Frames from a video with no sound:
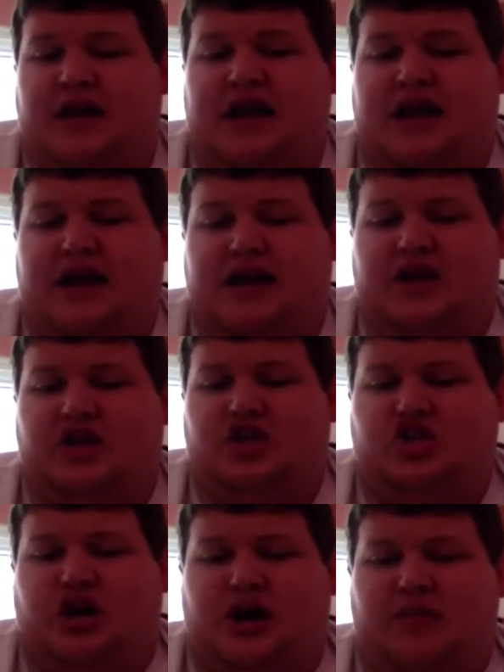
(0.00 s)
and
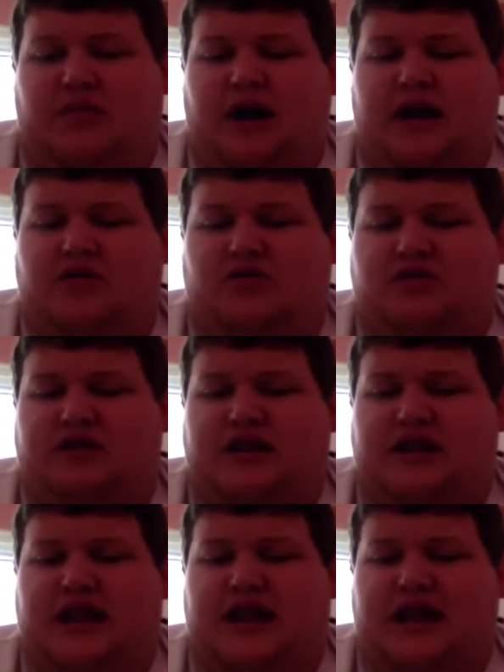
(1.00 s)
Shawn Michaels,
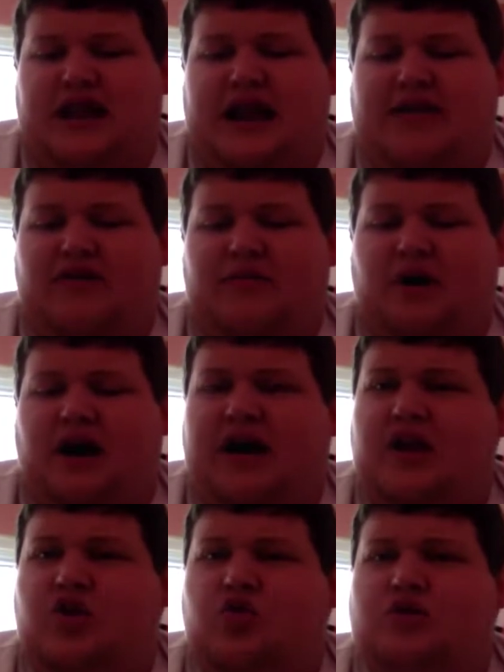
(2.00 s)
and
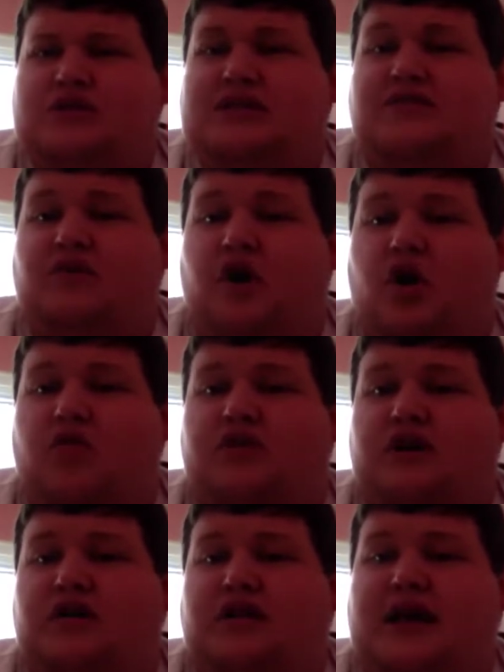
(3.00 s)
everybody who was involved
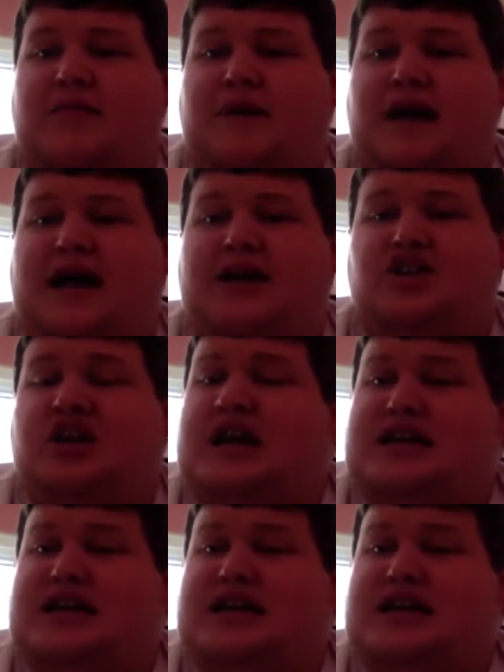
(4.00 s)
during that match,